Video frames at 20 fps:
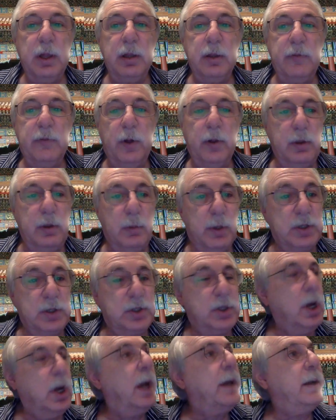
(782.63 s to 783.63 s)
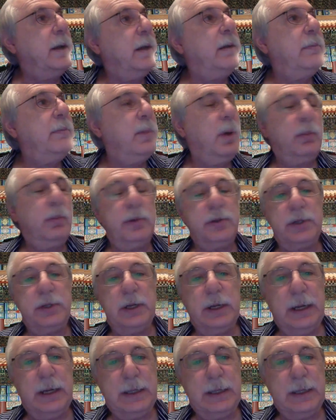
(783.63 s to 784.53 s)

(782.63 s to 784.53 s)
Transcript: the volume on China, published in